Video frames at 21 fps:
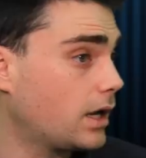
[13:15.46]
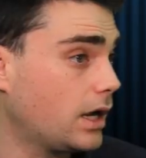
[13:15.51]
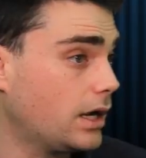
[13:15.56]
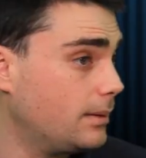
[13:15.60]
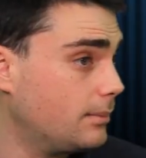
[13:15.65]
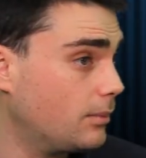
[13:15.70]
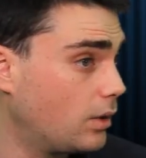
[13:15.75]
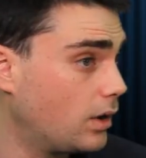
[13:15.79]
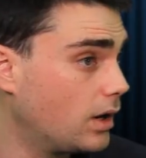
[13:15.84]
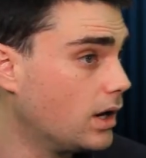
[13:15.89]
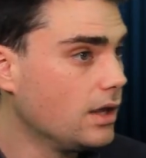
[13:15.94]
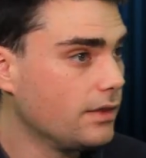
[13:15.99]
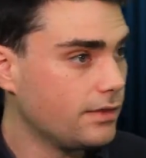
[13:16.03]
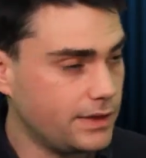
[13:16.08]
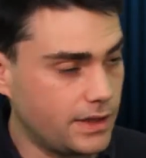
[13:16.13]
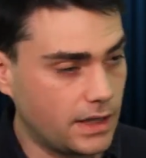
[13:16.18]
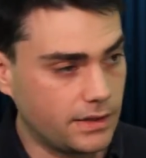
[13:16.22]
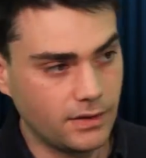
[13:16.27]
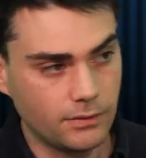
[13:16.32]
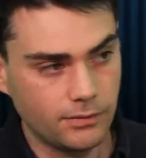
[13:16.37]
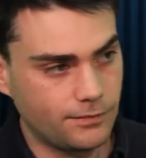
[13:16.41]
anymore.
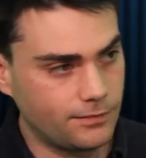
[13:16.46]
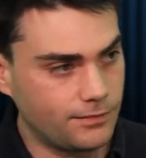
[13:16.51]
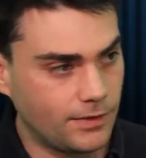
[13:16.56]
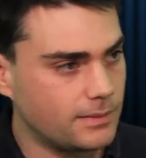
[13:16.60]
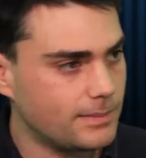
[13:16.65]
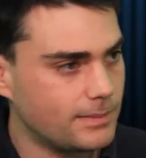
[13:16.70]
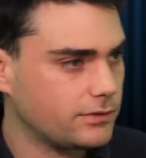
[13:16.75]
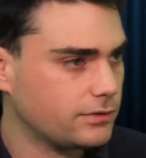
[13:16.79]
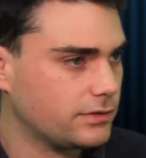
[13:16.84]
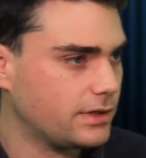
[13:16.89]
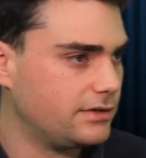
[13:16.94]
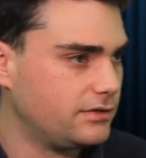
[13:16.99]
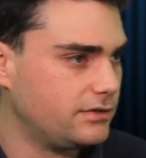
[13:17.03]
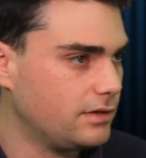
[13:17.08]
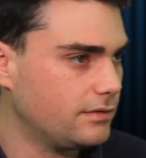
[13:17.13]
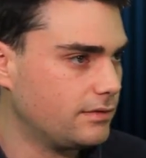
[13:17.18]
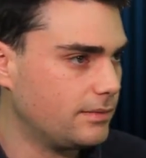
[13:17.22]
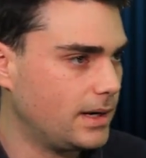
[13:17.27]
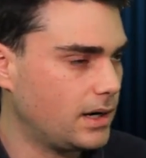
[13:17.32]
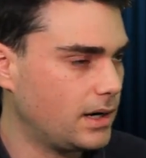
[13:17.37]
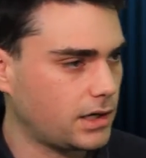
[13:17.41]
The fundamental
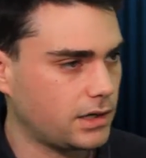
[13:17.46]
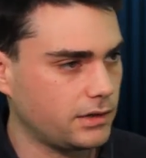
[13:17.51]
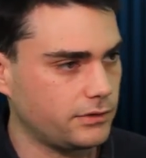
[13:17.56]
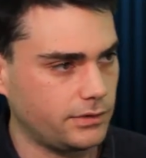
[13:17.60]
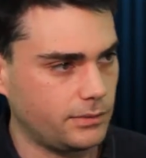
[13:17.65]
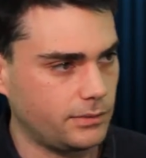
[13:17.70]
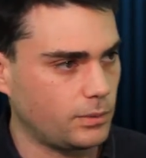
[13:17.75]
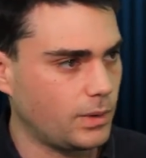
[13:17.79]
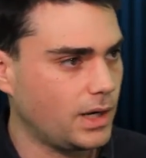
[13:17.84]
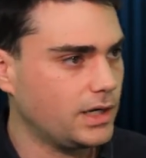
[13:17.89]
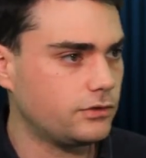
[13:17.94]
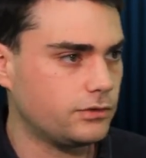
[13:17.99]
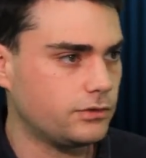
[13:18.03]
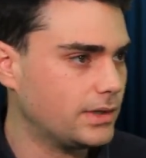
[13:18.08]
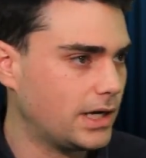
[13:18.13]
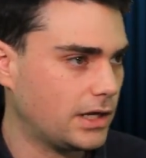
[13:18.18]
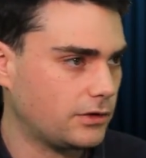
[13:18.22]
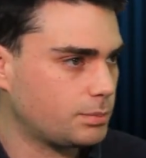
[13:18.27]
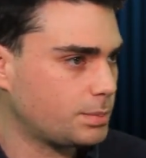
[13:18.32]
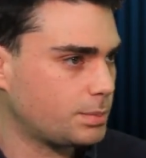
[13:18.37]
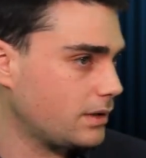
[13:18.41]
idea of America is that rights do
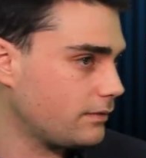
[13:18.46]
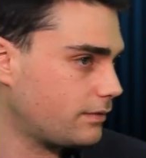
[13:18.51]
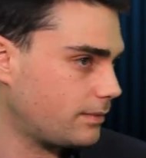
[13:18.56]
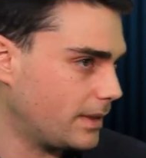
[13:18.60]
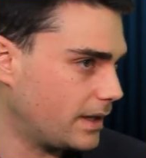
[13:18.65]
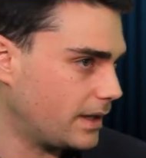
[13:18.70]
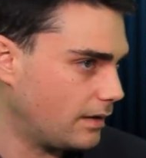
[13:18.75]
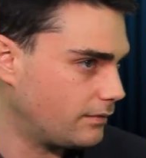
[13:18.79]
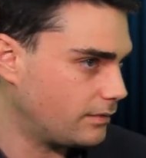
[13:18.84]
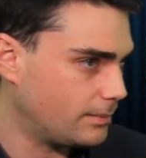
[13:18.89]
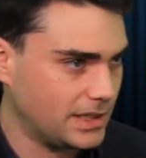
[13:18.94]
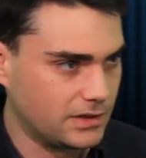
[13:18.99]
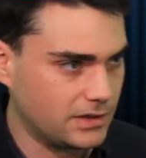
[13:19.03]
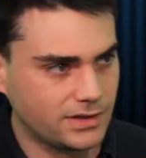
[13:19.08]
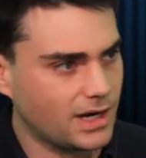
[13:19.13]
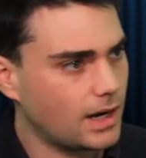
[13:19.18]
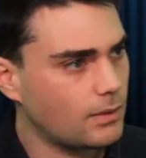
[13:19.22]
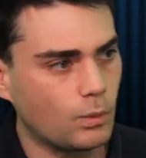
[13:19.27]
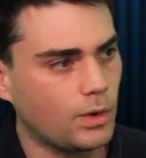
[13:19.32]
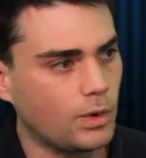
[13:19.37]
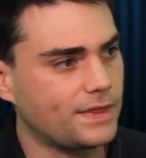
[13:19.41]
not spring from the government. It's
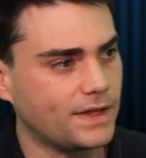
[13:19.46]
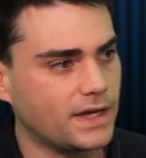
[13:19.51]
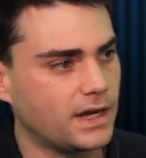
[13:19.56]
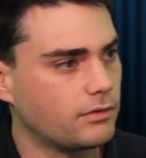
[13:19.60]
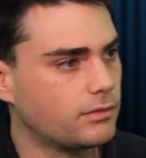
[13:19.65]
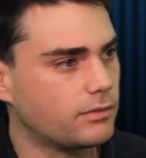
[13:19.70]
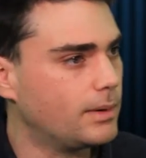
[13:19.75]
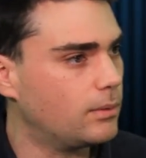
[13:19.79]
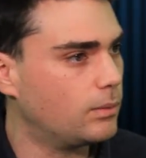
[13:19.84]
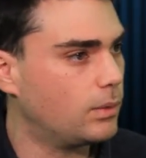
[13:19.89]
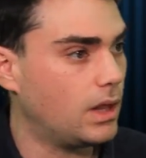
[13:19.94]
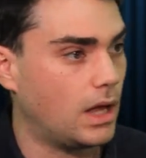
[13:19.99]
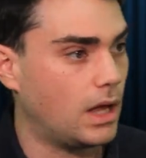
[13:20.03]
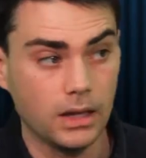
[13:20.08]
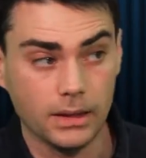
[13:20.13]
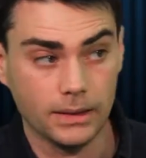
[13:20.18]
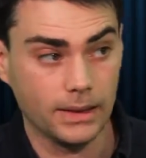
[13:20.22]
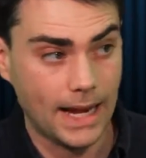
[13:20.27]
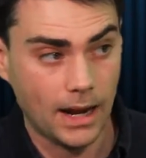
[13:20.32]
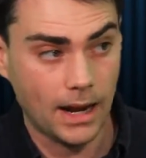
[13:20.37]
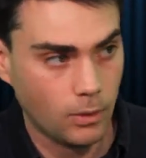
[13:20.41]
not what the government will
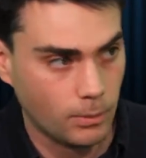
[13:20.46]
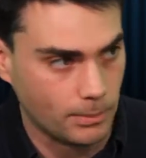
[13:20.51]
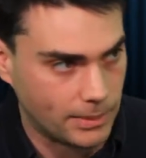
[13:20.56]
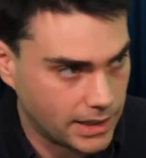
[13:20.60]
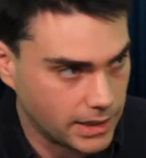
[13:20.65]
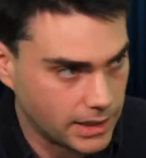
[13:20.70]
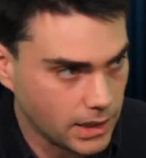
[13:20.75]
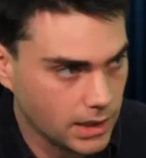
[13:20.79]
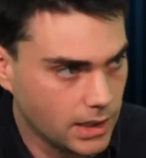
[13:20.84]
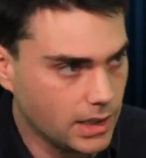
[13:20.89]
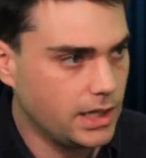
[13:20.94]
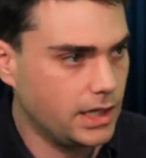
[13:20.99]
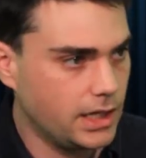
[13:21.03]
allow me.